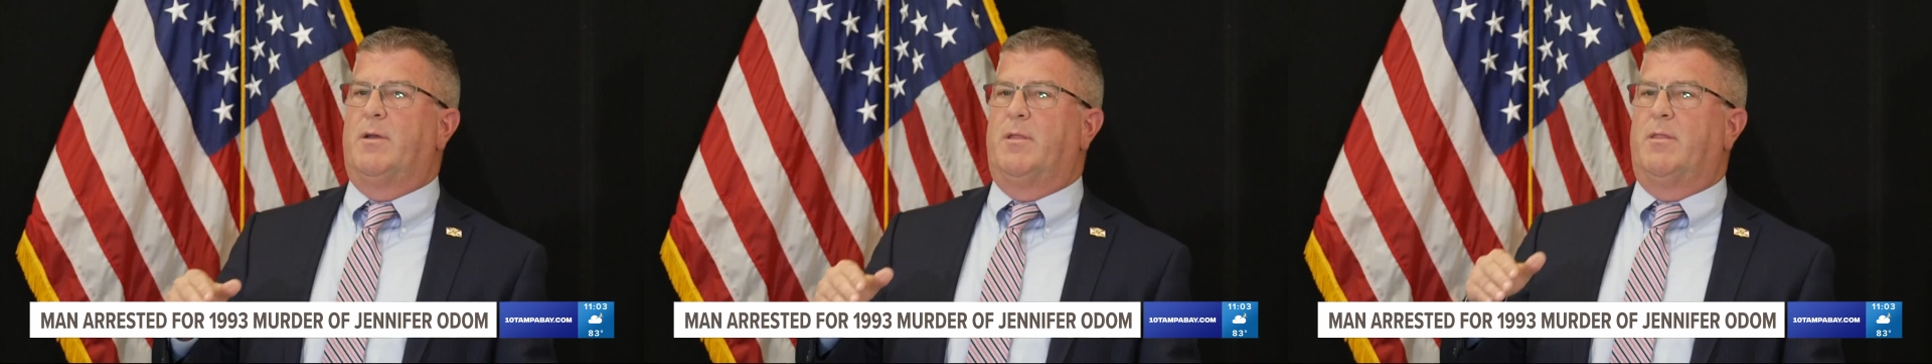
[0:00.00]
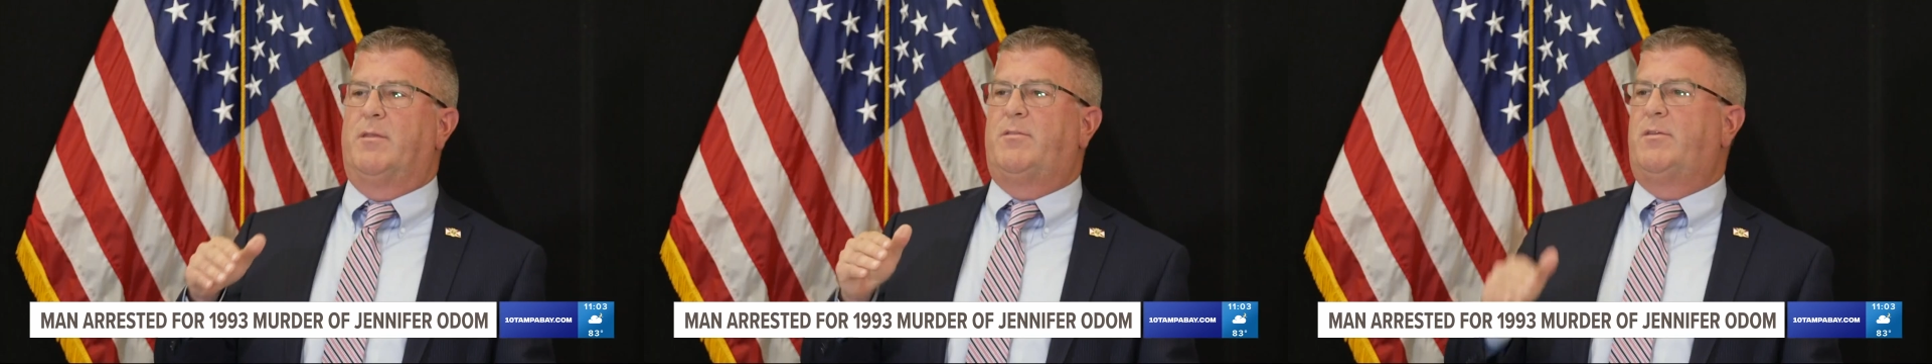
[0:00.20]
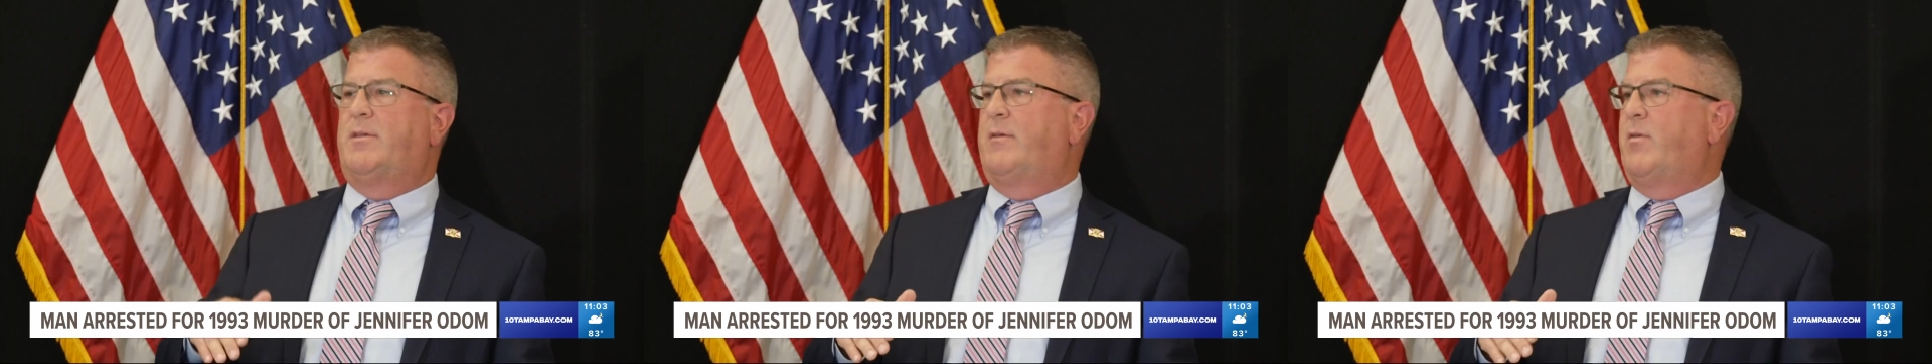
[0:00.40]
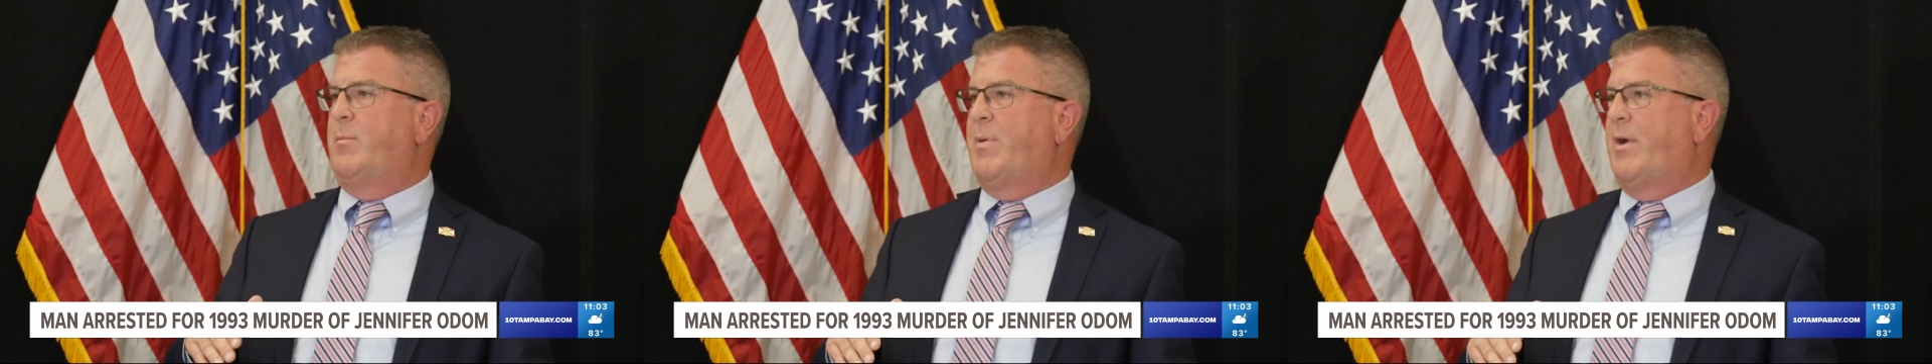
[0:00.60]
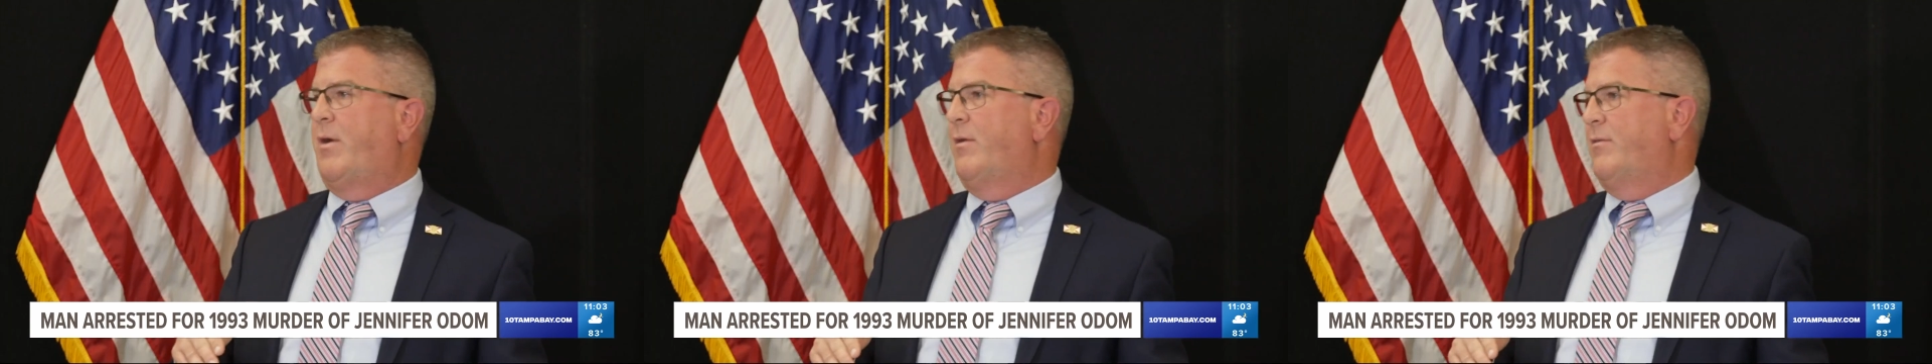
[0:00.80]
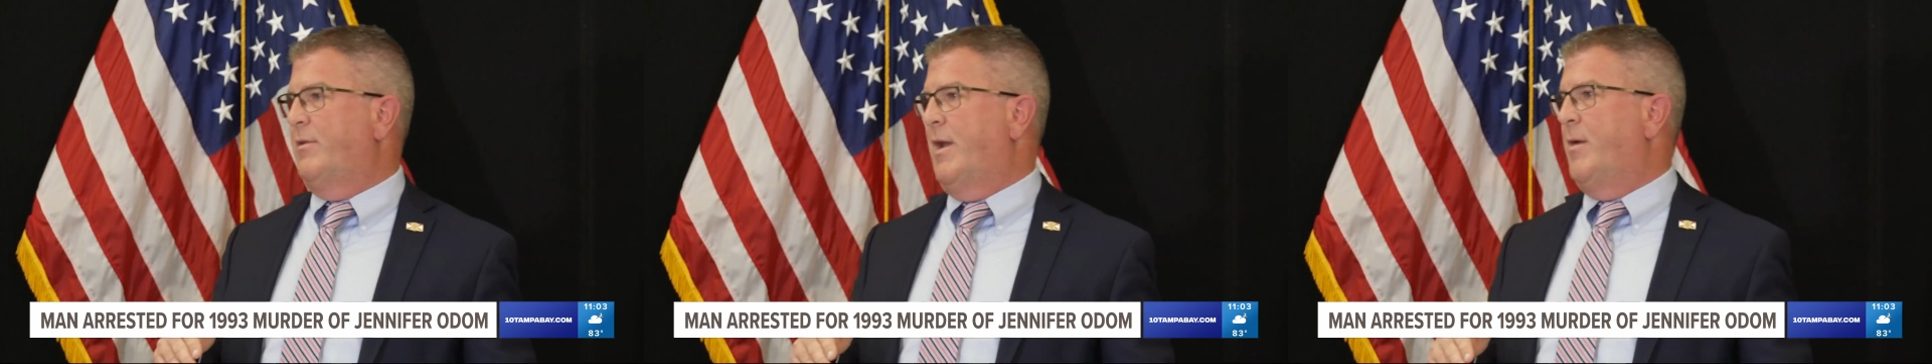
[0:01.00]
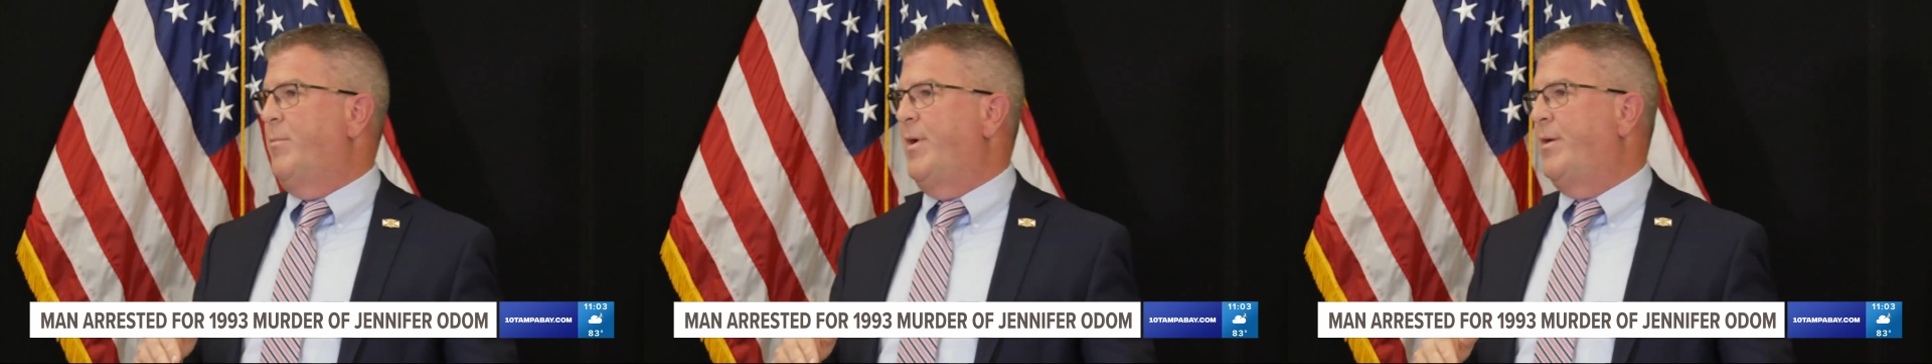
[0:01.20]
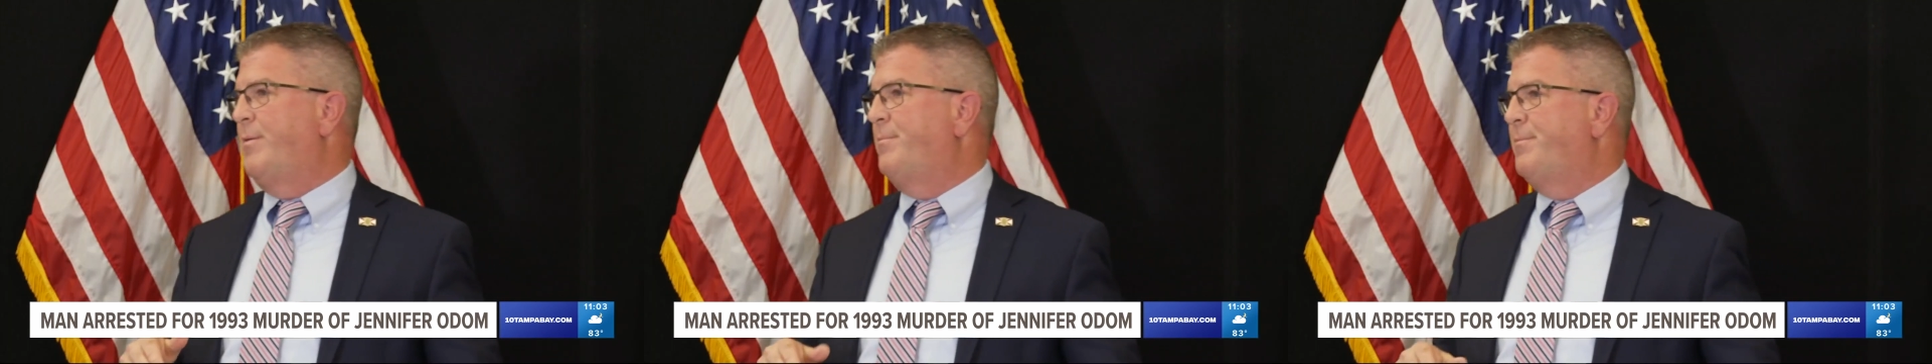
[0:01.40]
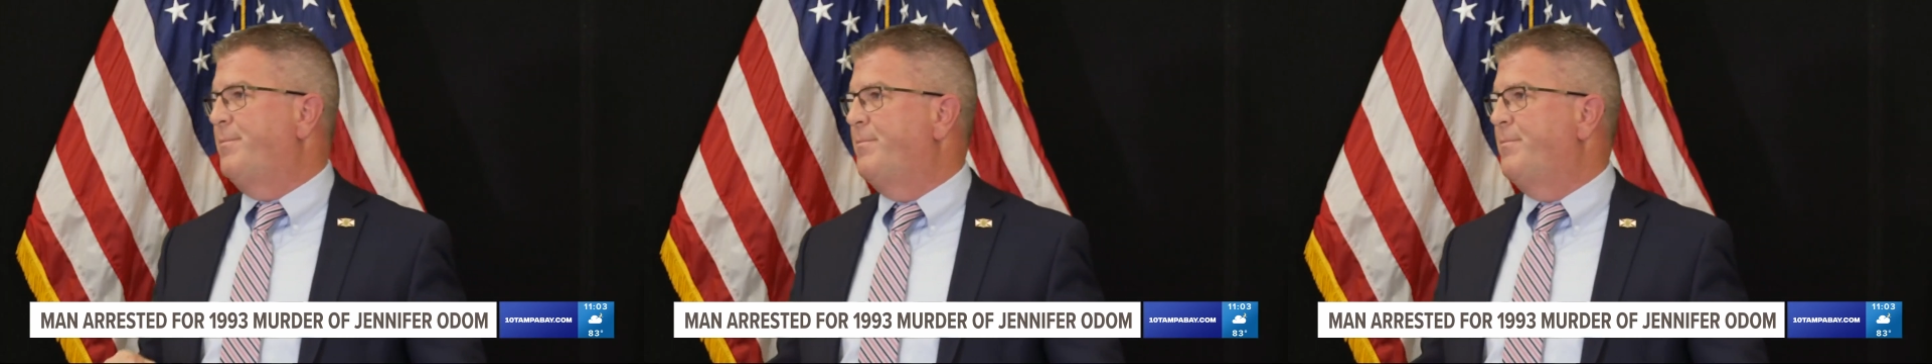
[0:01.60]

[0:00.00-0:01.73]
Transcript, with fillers: This is every parent's nightmare.